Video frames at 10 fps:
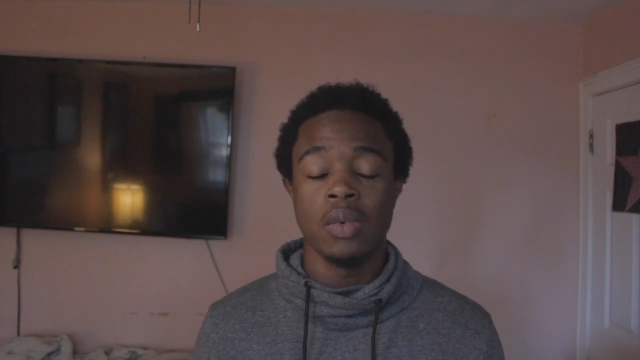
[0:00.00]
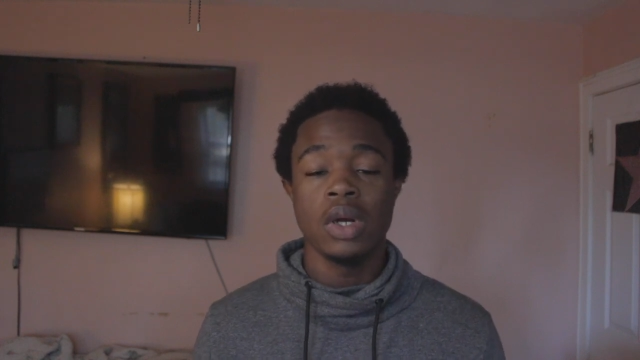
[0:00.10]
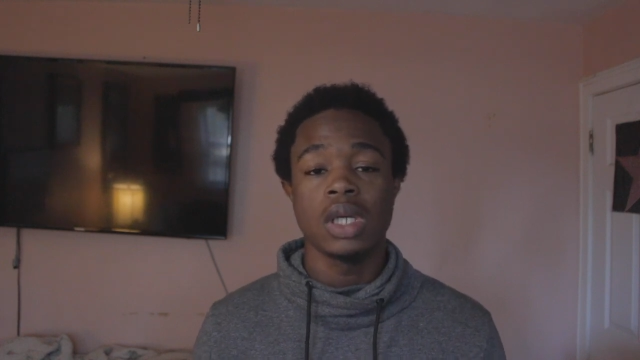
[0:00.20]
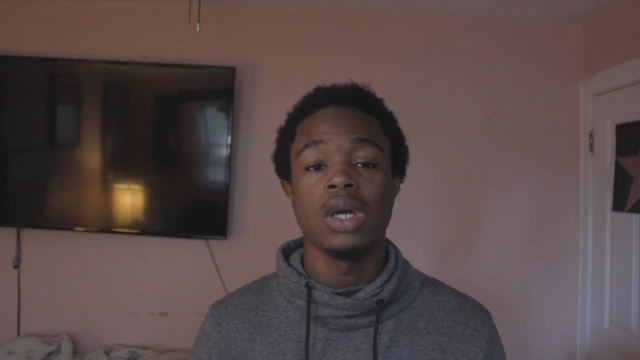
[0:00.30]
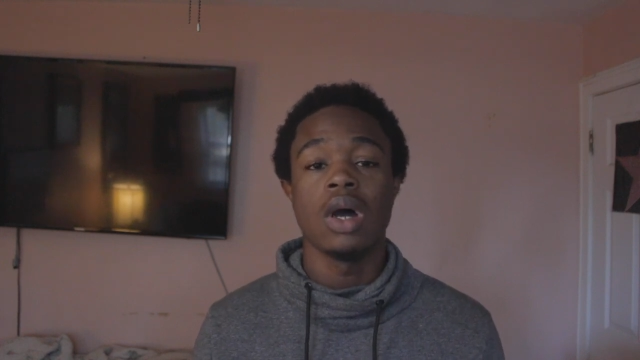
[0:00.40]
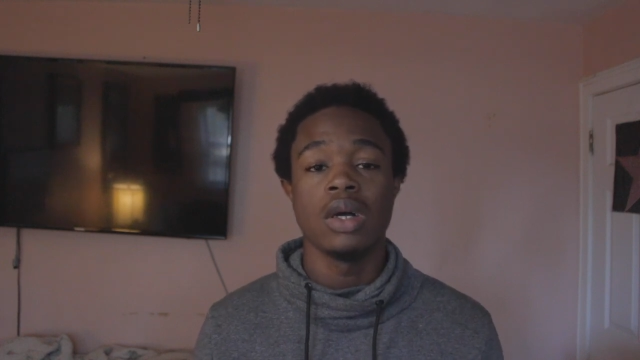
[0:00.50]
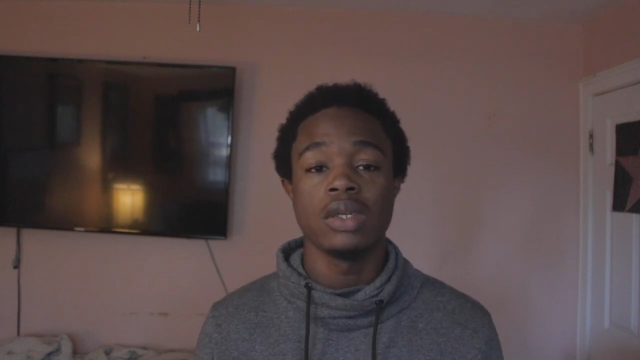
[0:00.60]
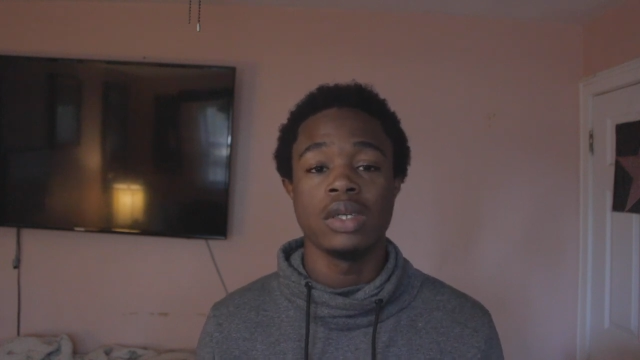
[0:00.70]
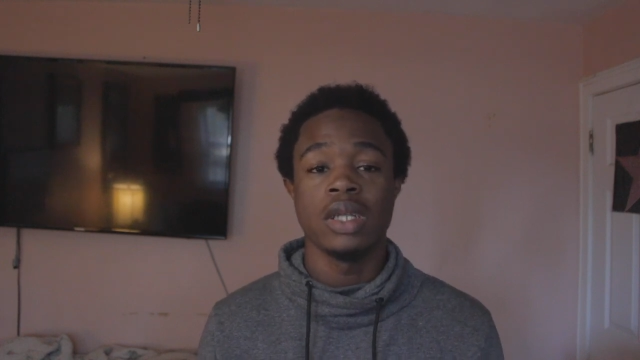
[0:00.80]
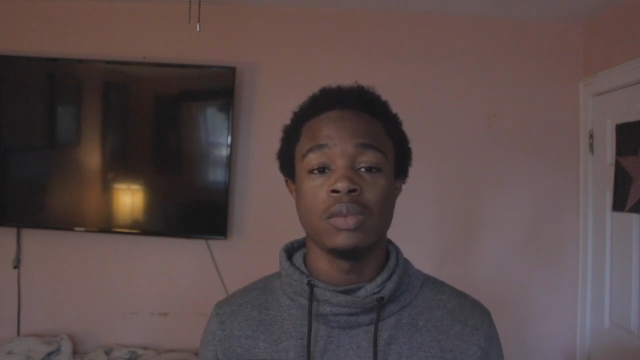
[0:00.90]
working
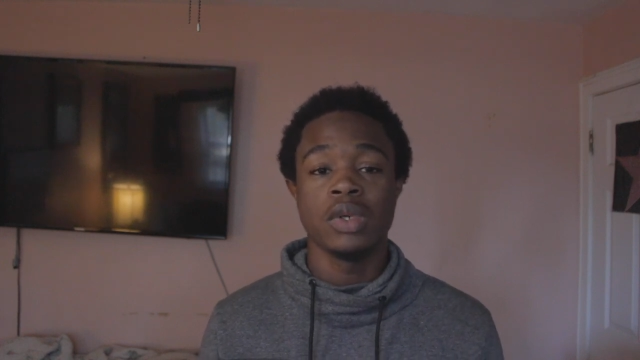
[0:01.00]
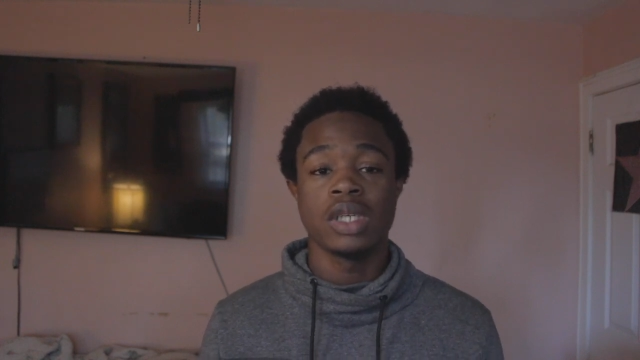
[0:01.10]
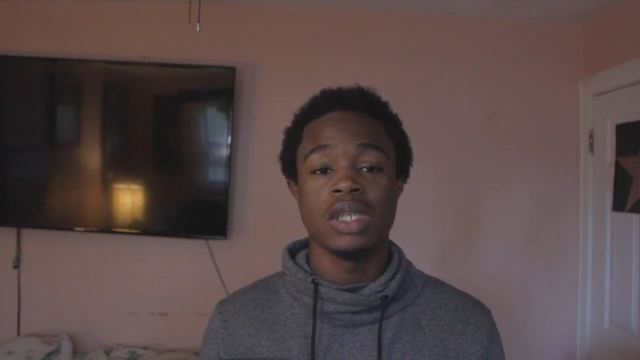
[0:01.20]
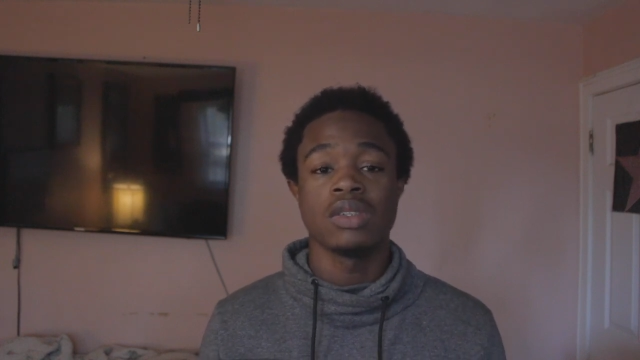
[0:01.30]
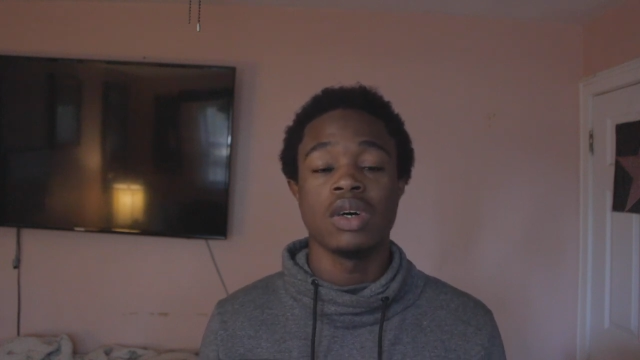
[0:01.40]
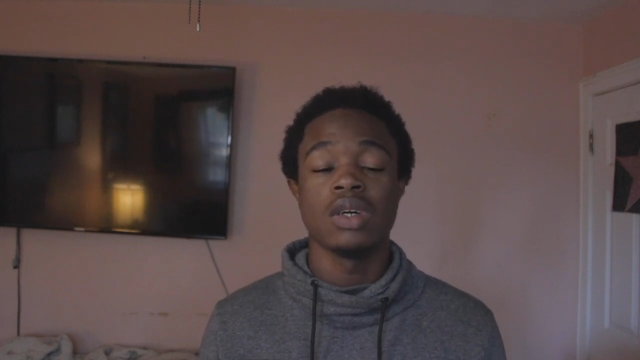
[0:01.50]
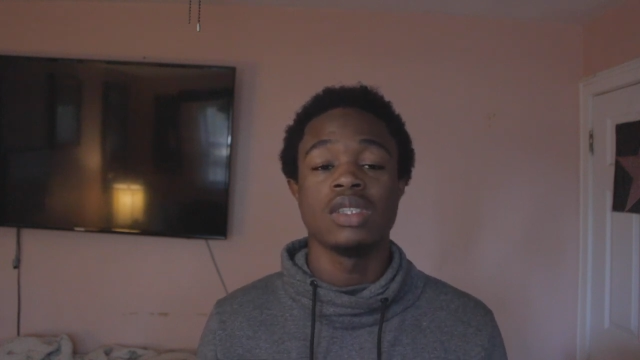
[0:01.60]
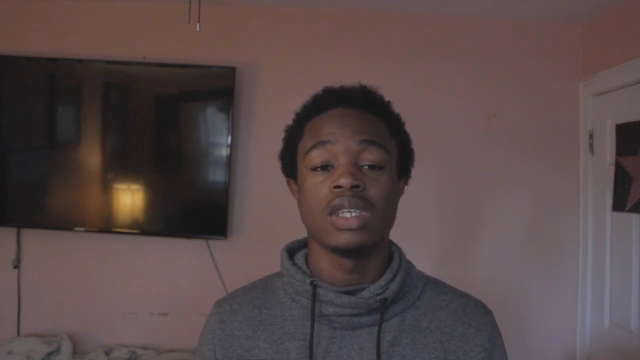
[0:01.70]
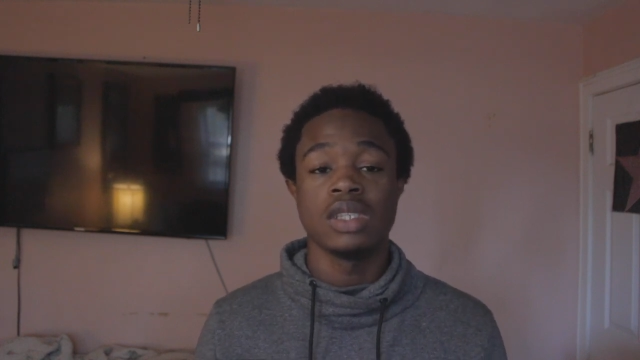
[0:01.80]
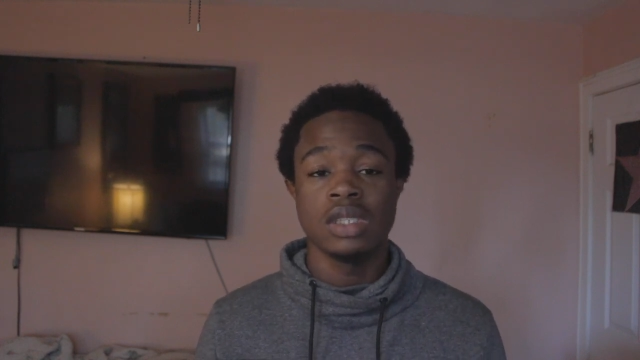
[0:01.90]
harder and working as hard
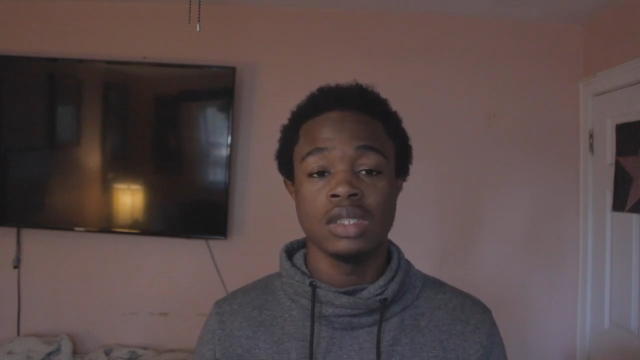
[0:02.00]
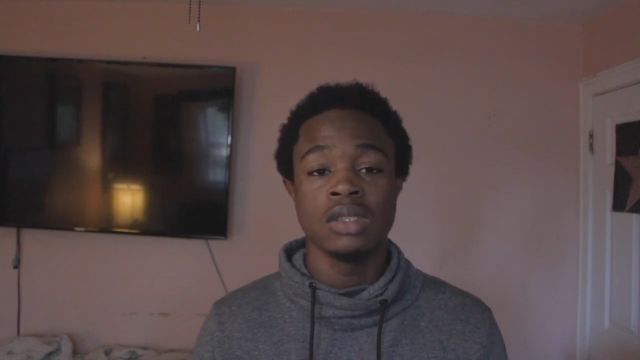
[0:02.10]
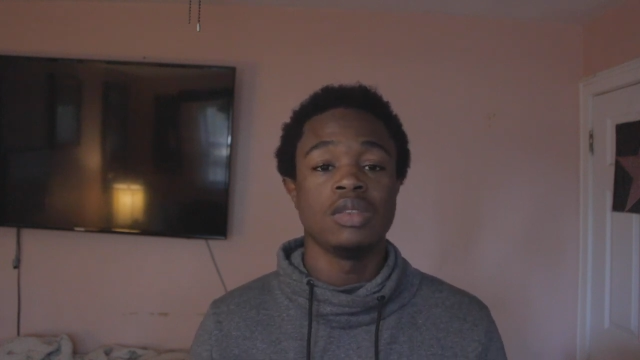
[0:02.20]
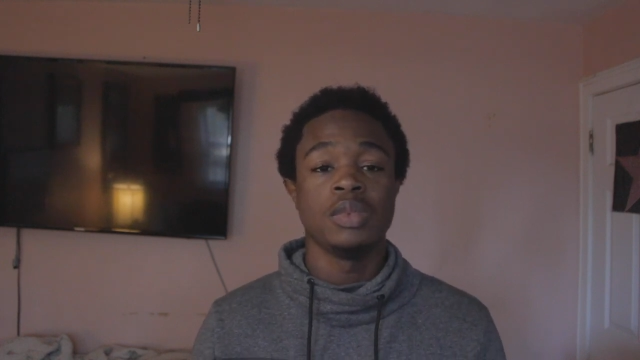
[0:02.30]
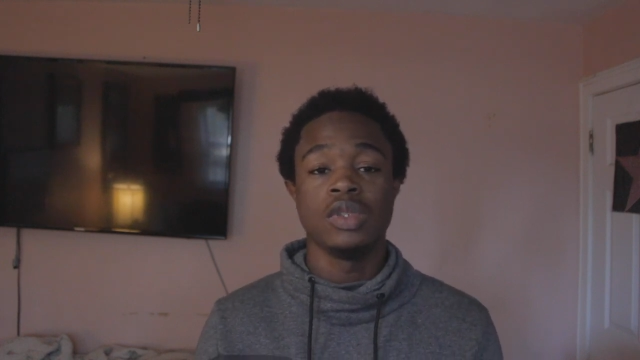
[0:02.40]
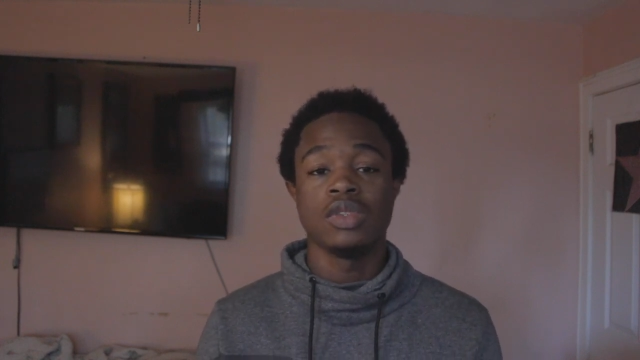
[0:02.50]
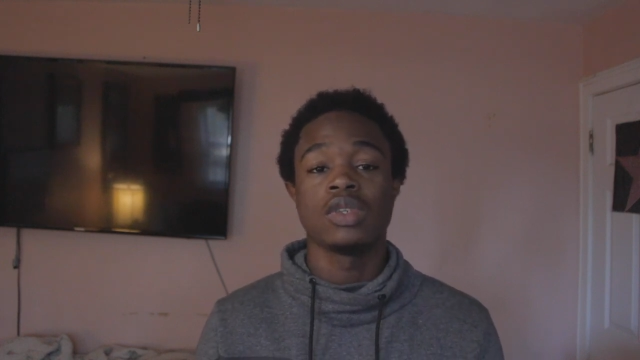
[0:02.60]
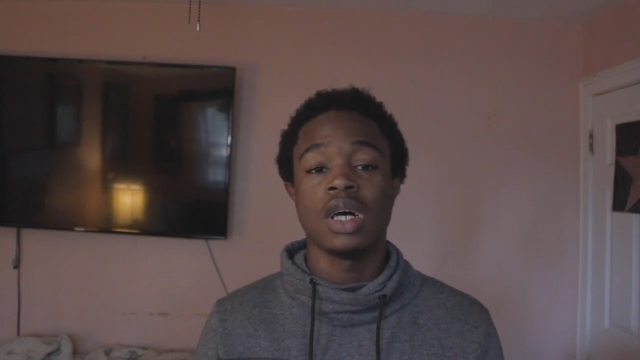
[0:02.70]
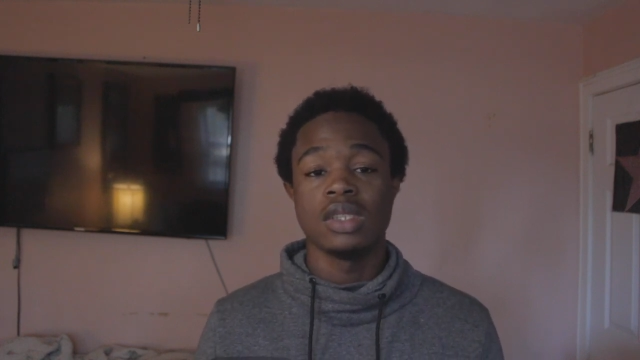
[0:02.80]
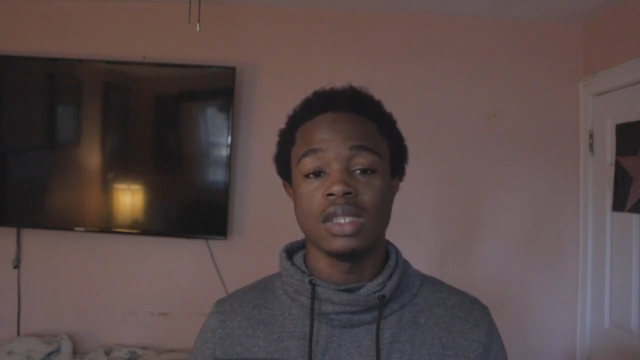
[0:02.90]
as I should to produce
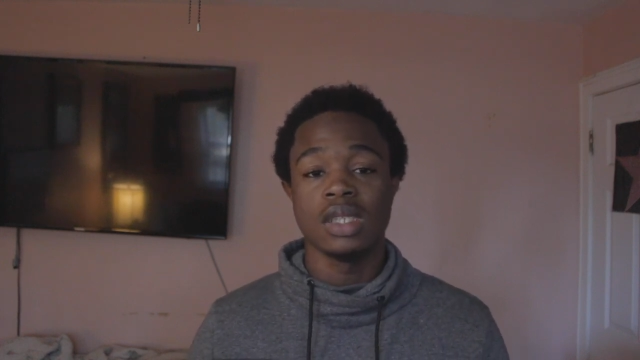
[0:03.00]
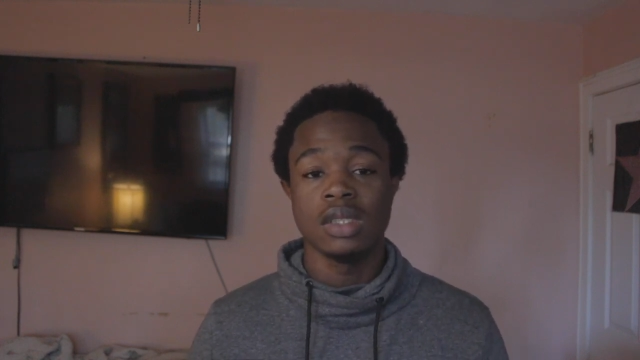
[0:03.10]
content.